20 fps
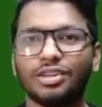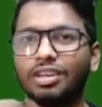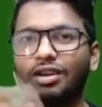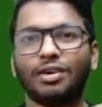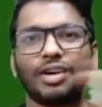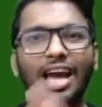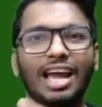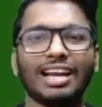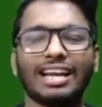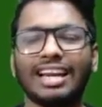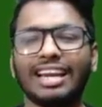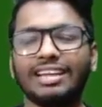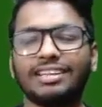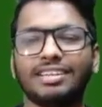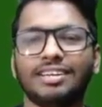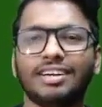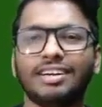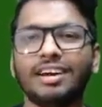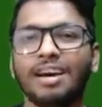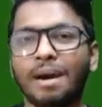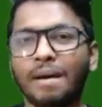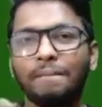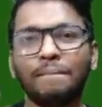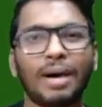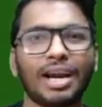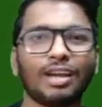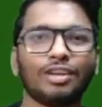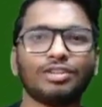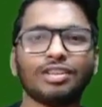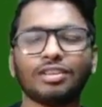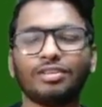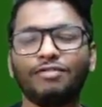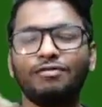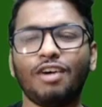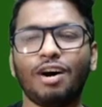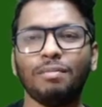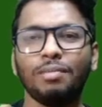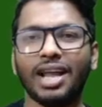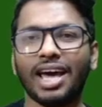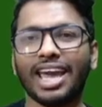You calculated it by using the
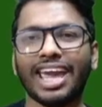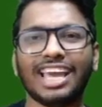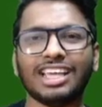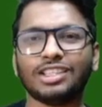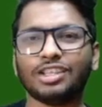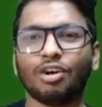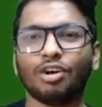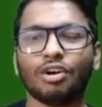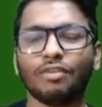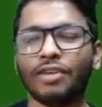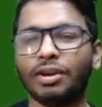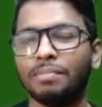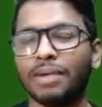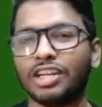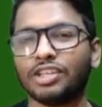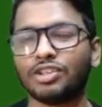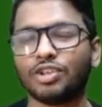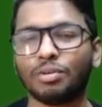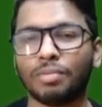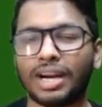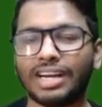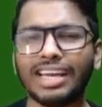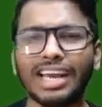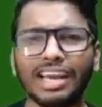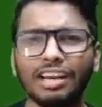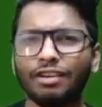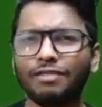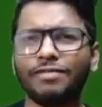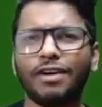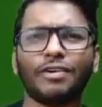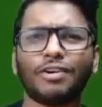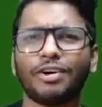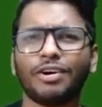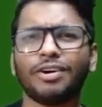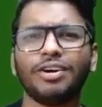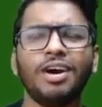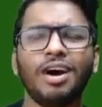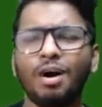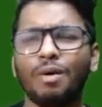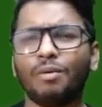formula A is equal to V minus U by T, and you found
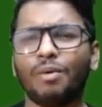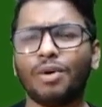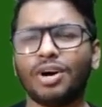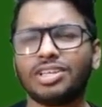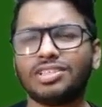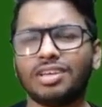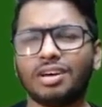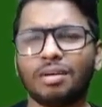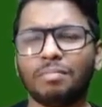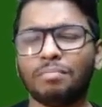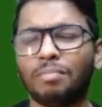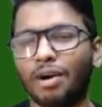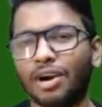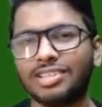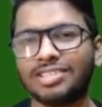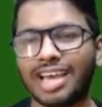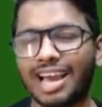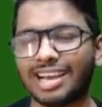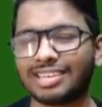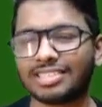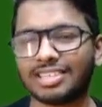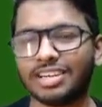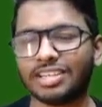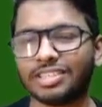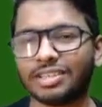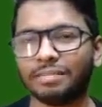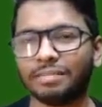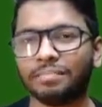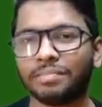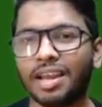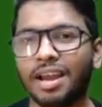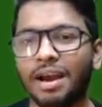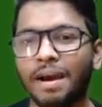out what is the body's acceleration.